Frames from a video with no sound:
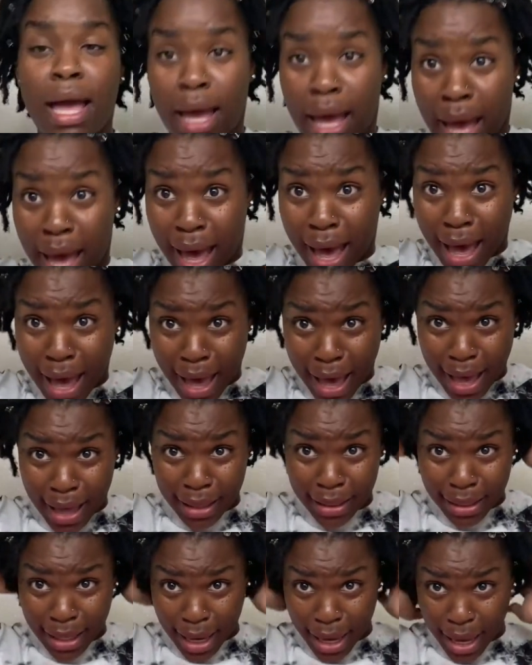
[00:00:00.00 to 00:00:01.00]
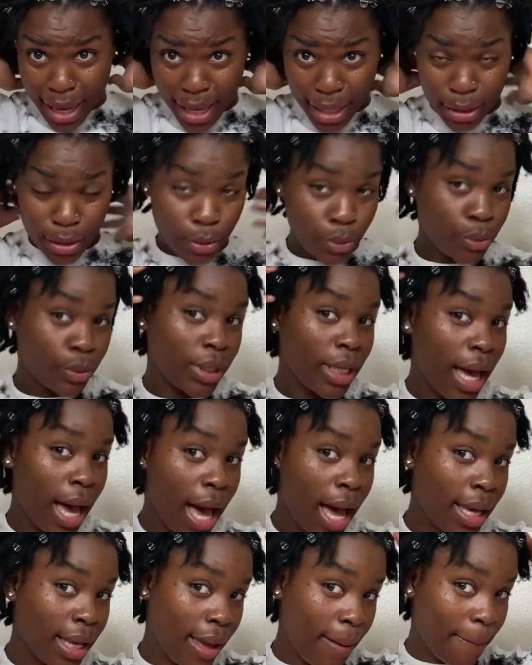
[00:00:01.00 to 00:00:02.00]
Hallelujah,
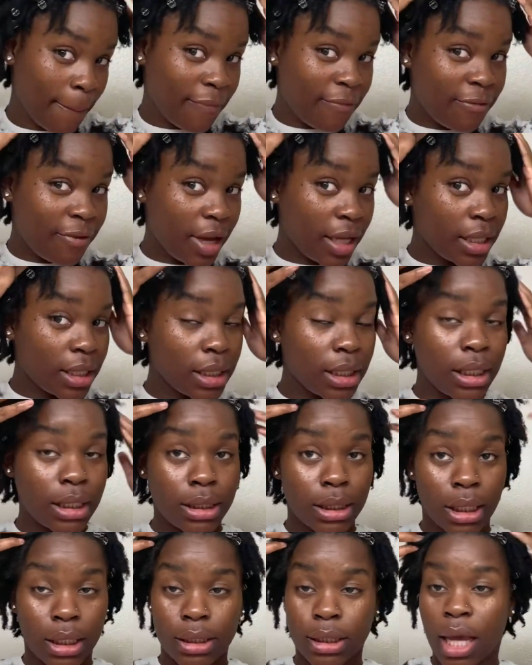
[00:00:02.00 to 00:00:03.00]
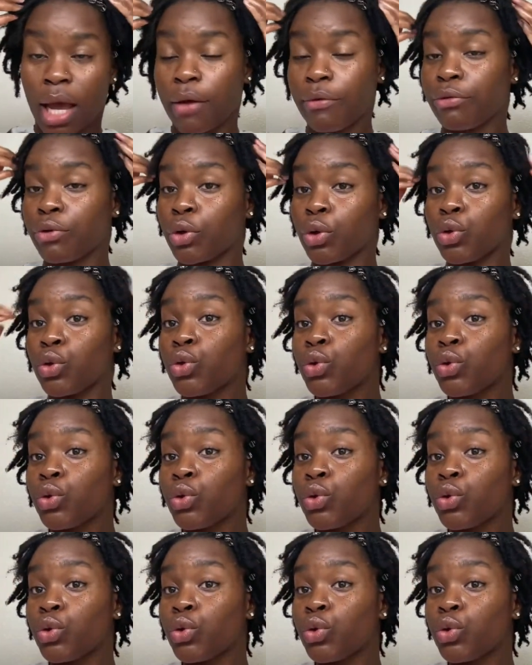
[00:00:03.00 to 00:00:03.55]
I am finally done after